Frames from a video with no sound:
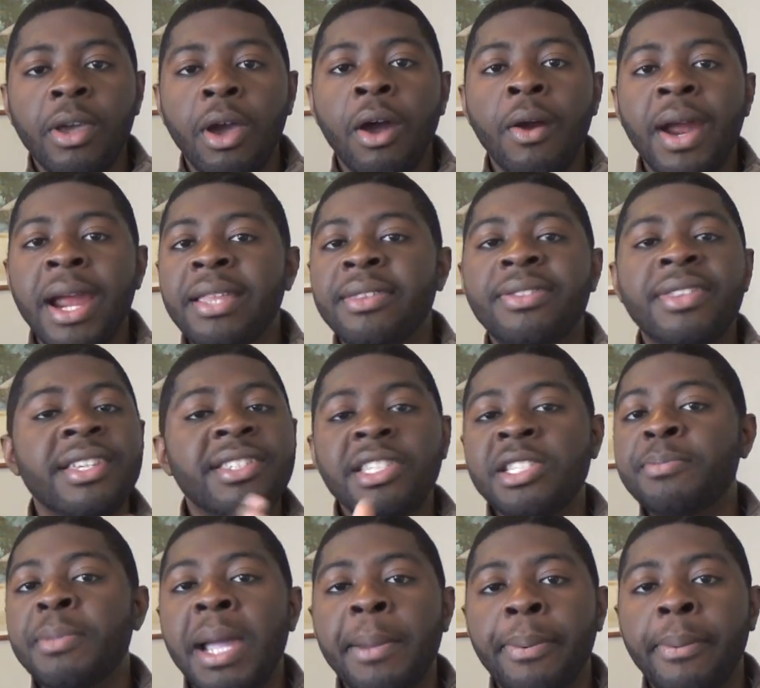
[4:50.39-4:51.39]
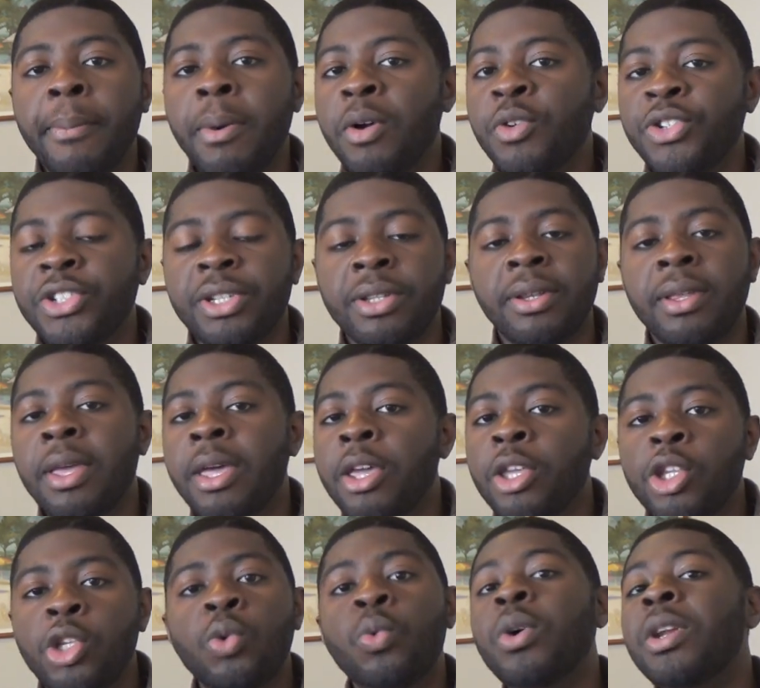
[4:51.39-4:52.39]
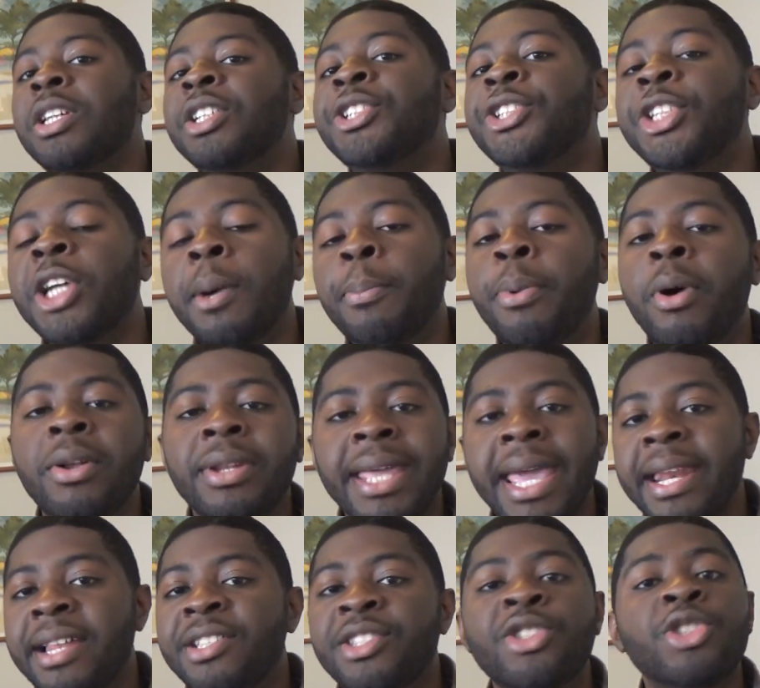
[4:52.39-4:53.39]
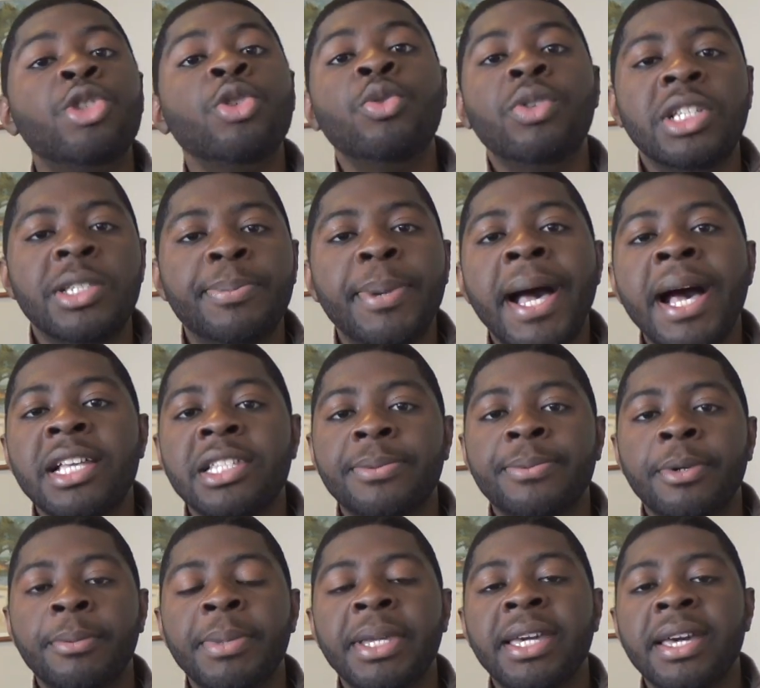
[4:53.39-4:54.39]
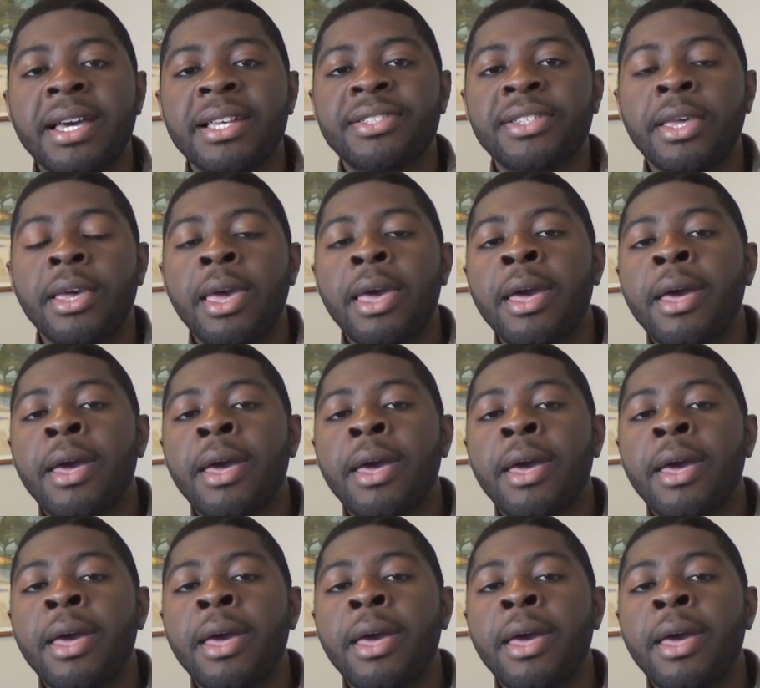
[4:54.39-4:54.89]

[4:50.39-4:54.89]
all right, this is my promotion, you want to jump on that as soon as possible, because